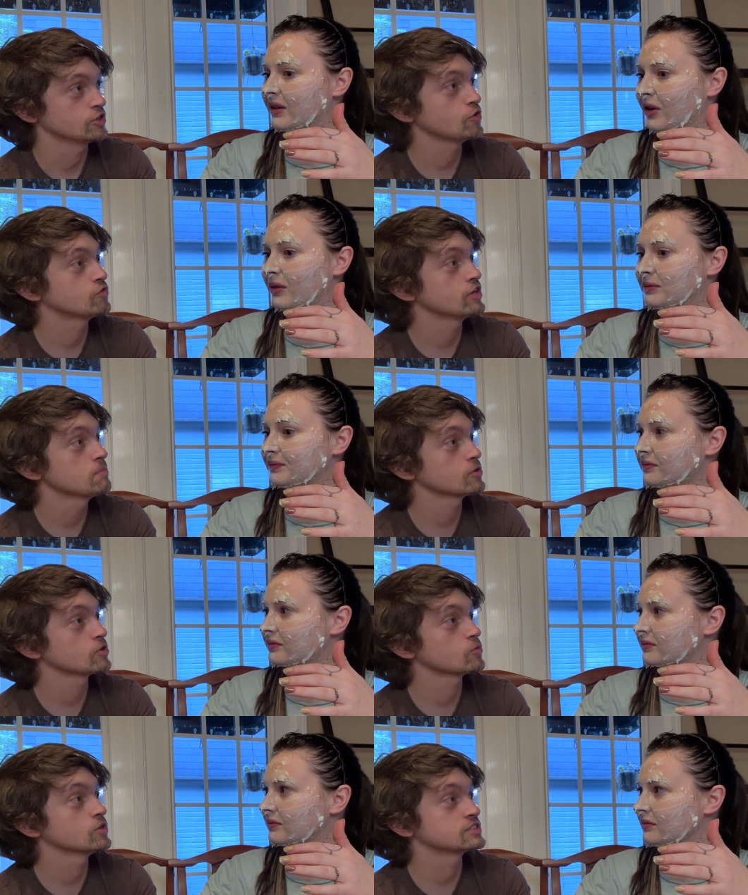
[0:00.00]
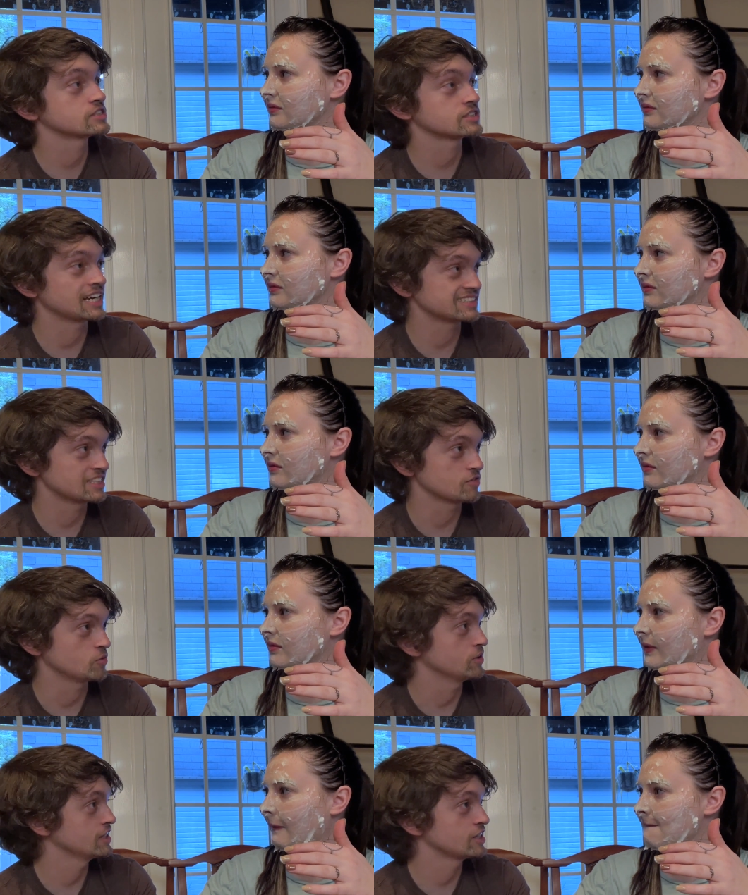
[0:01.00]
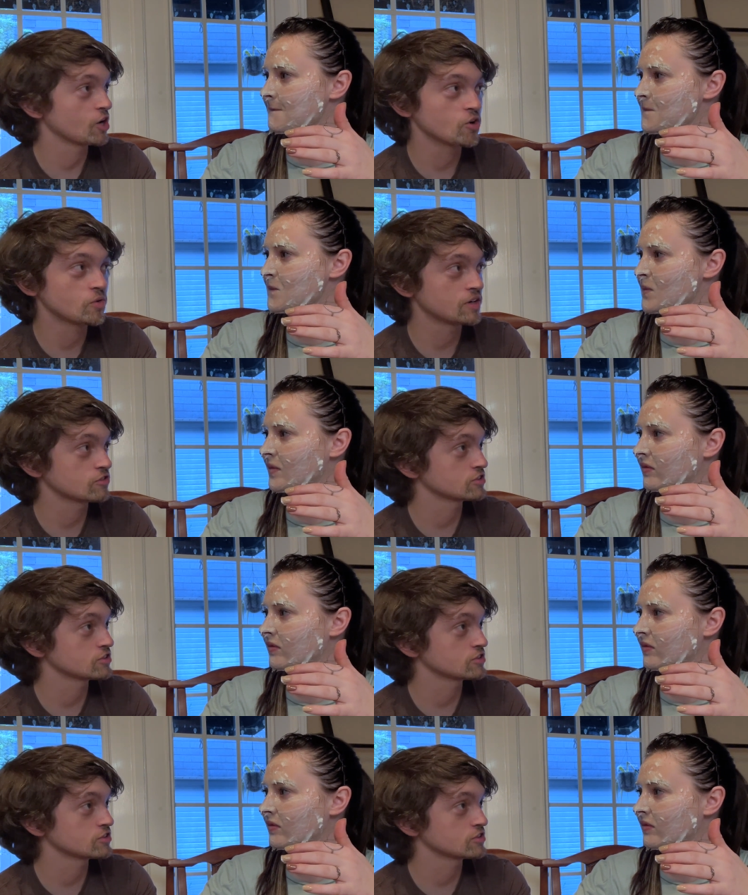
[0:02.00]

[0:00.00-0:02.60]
Speaker 1: No. November was Thanksgiving. We didn't go when it was